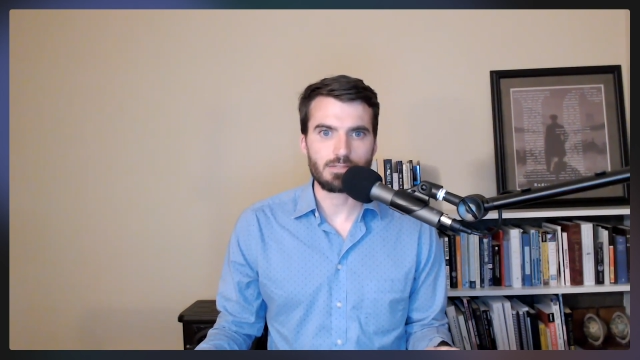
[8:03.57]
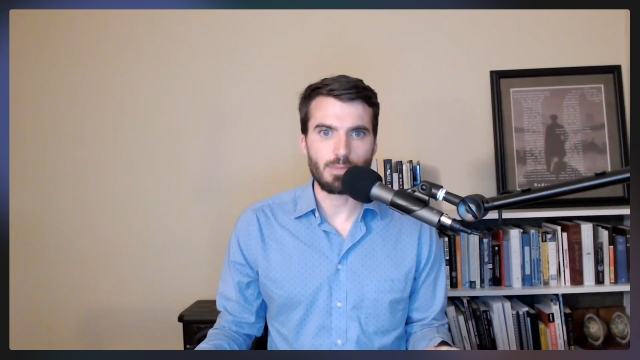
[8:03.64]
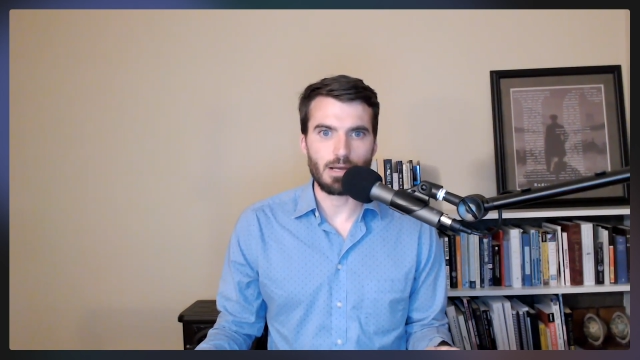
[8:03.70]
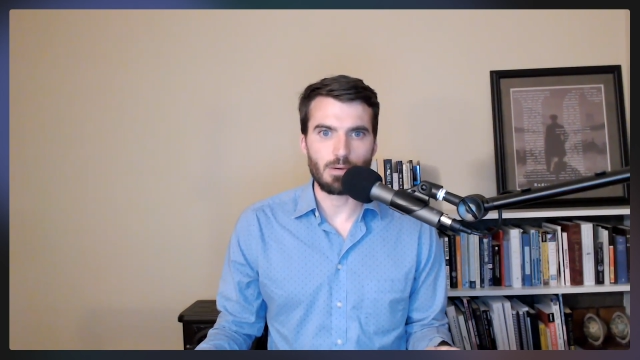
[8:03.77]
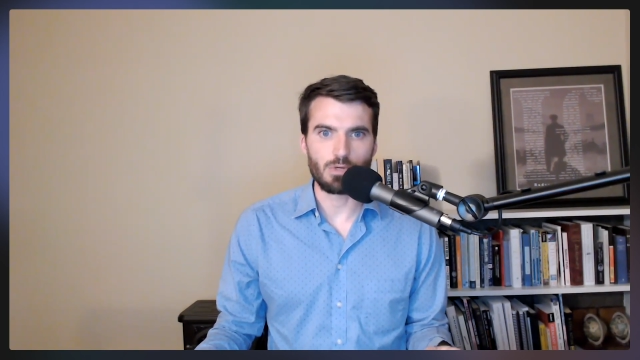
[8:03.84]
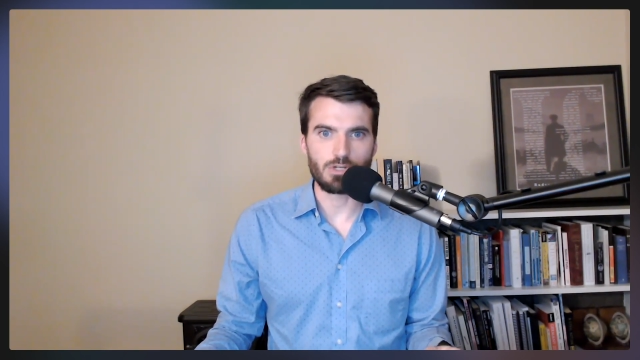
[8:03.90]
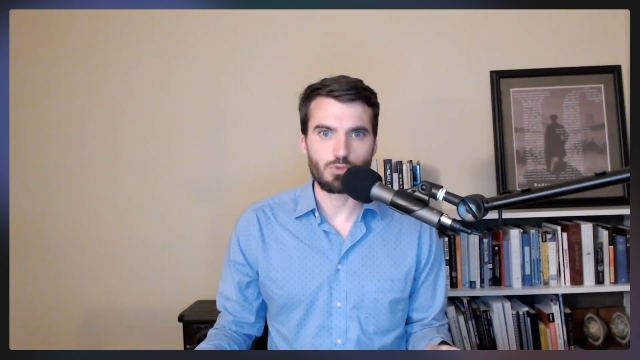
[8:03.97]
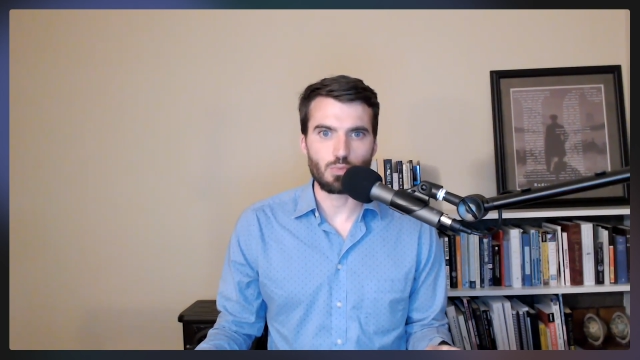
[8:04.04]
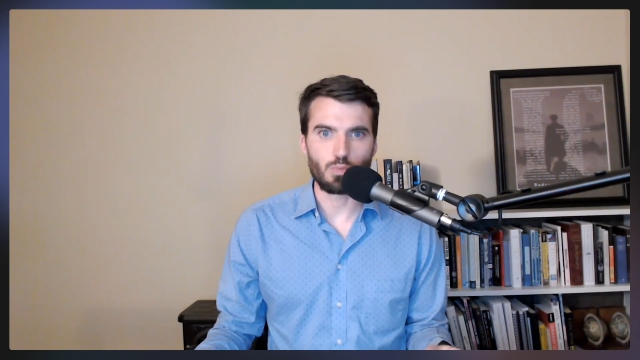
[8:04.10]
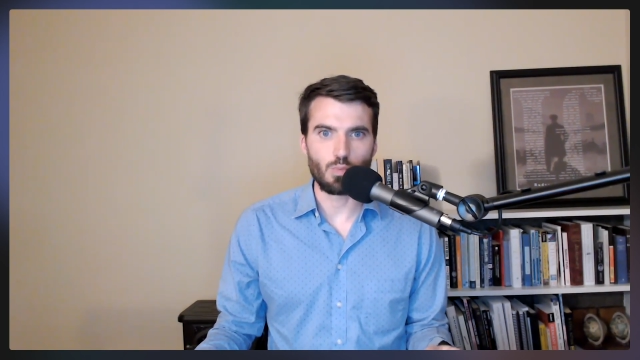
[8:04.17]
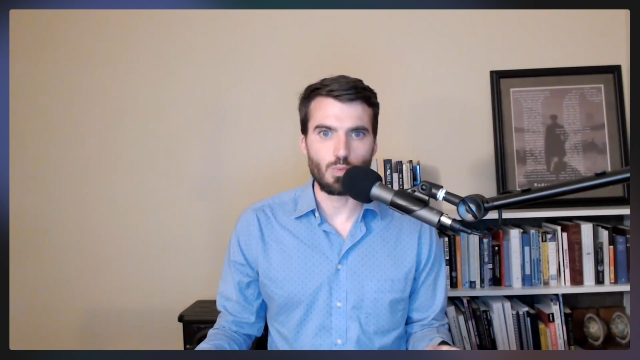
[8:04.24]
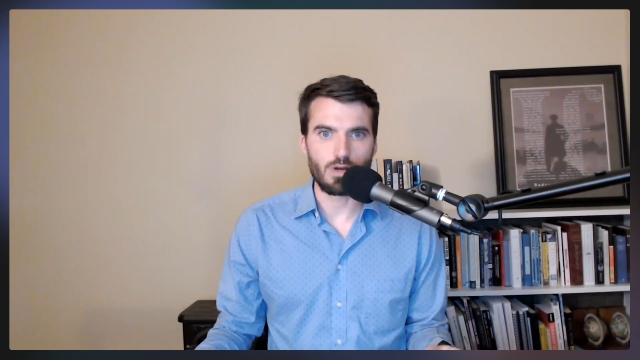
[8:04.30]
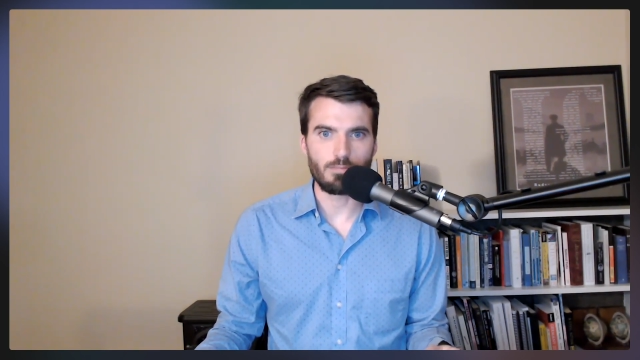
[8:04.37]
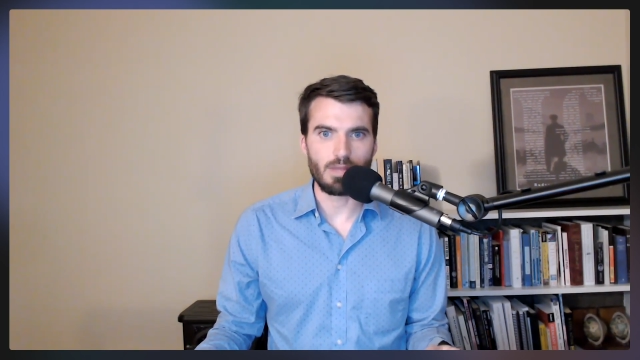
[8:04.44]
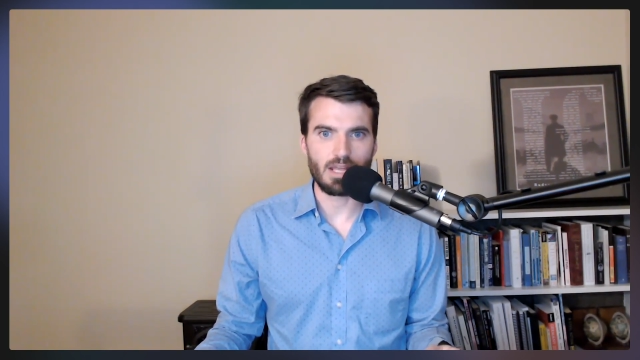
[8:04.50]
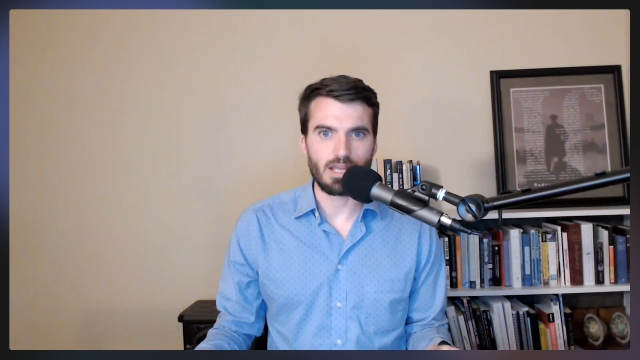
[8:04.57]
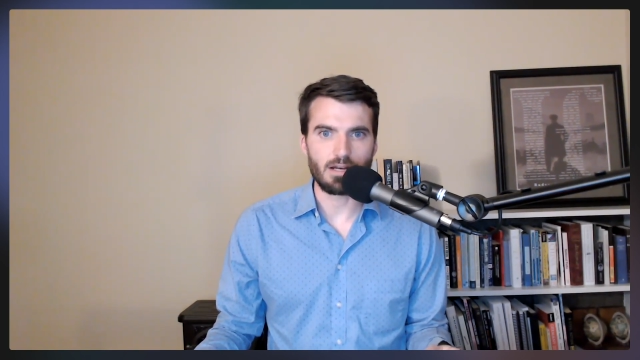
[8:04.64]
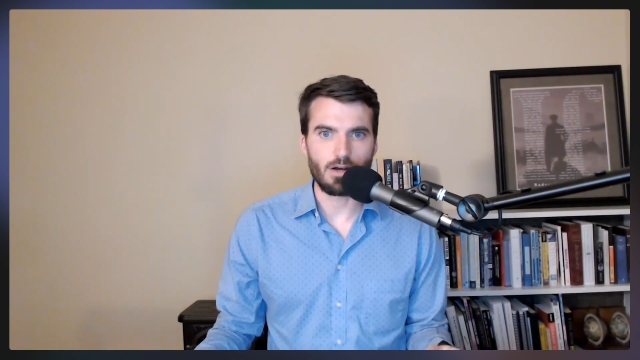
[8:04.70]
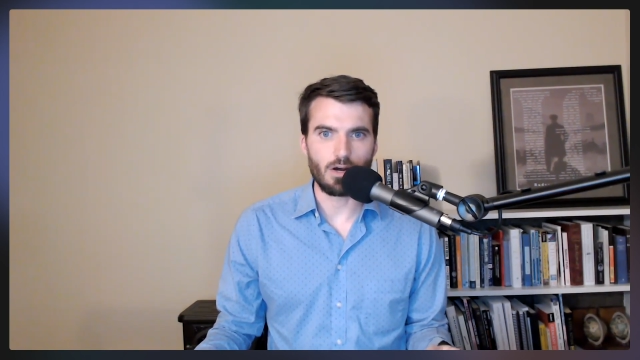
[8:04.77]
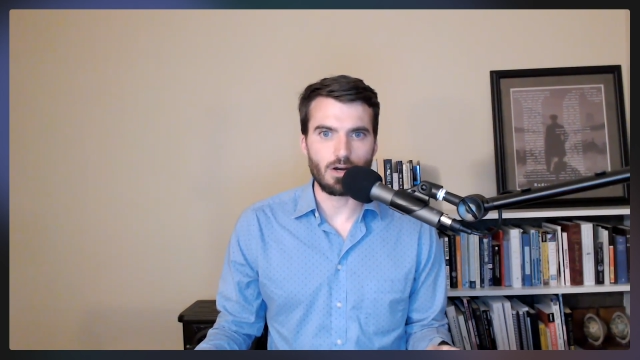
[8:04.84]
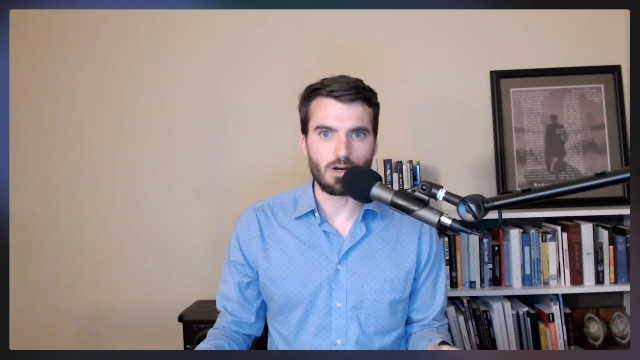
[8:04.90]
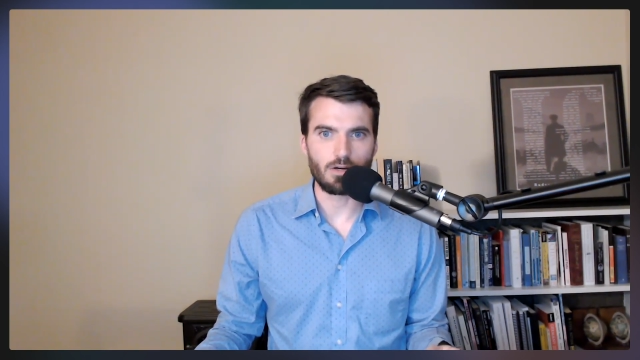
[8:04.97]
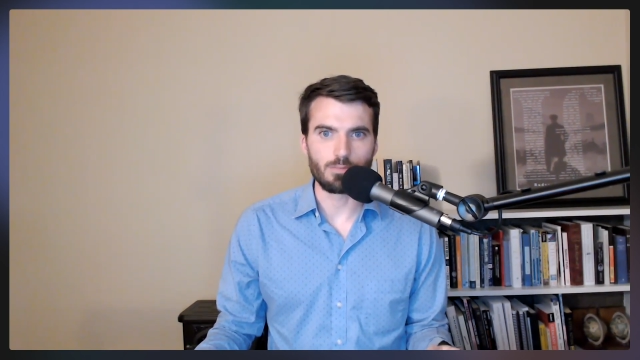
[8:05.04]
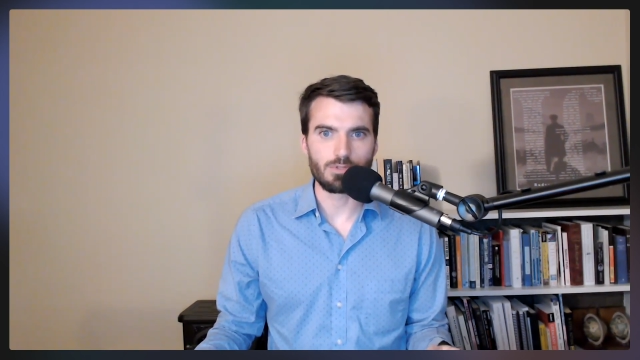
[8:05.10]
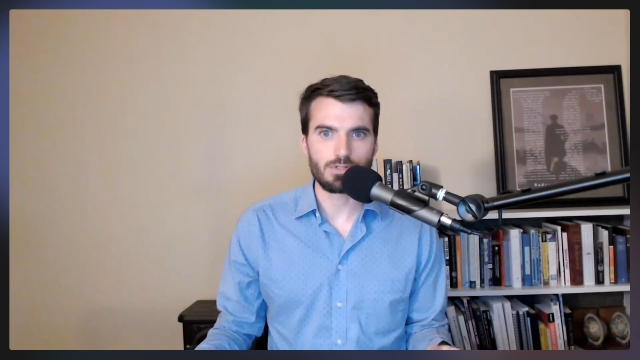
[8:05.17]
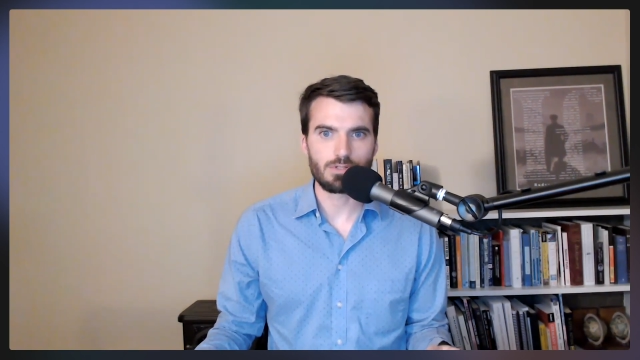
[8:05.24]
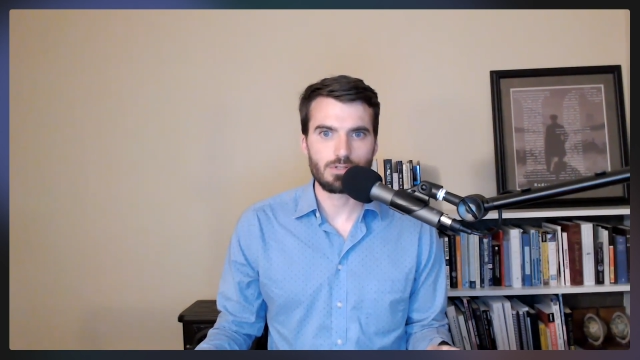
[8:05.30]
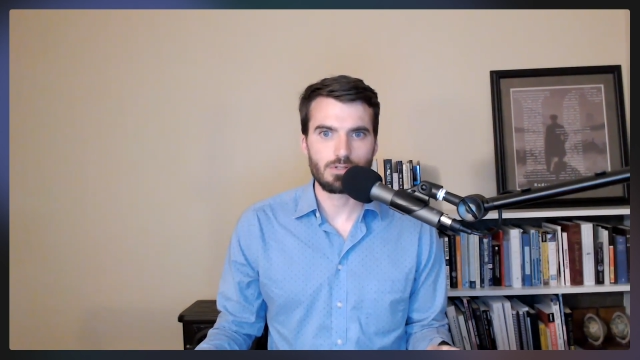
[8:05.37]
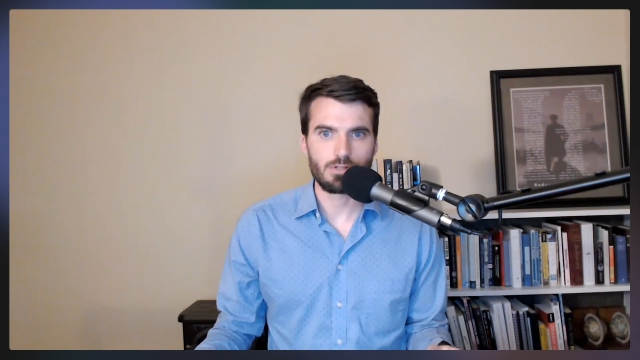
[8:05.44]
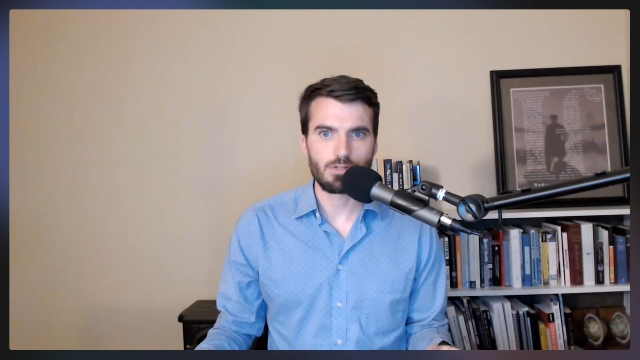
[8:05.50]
by which one man harms